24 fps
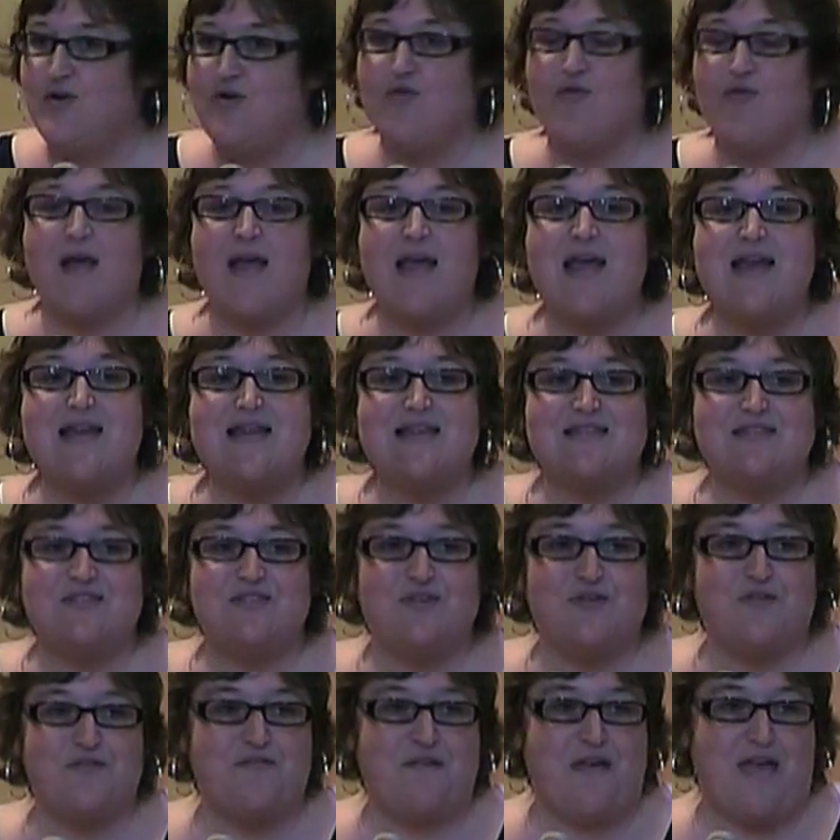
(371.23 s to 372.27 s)
great
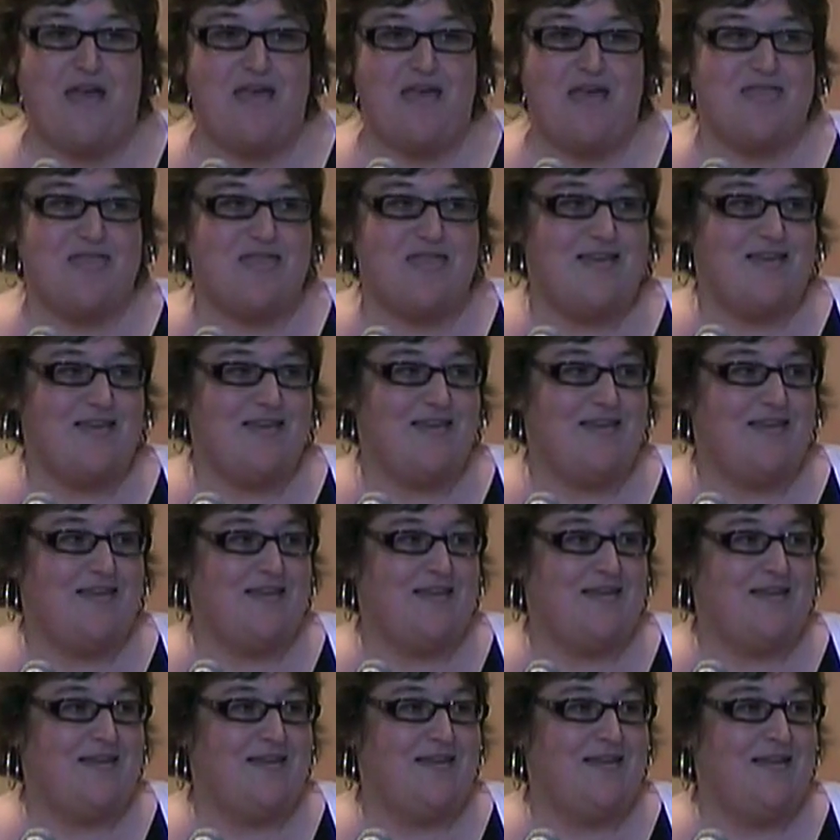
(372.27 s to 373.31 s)
is your faith,
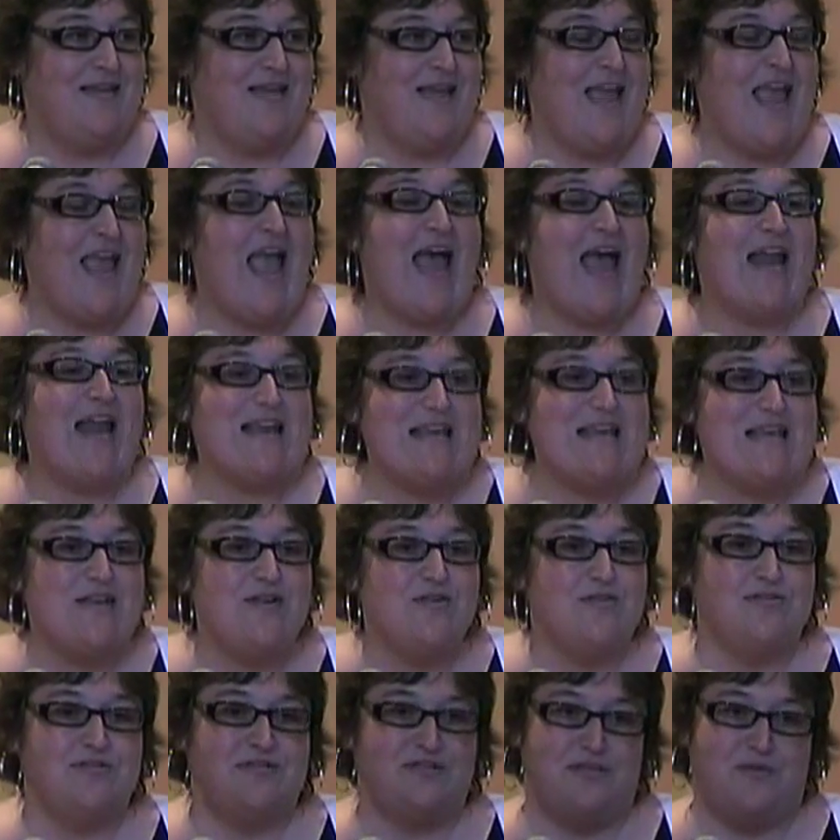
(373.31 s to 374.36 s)
and
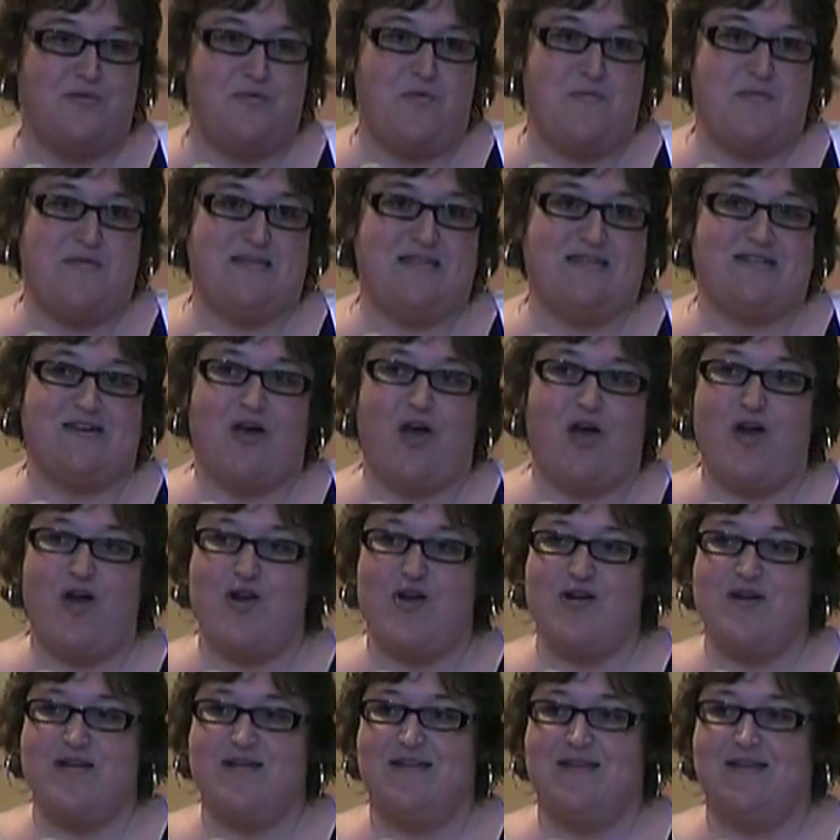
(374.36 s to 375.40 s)
heals the woman's
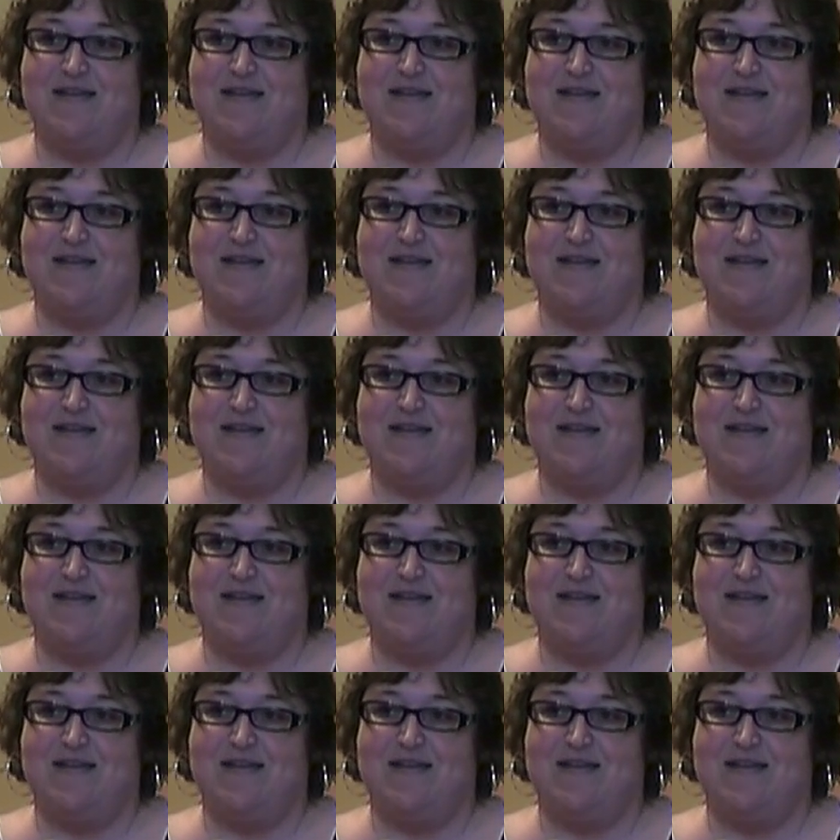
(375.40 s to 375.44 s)
daughter.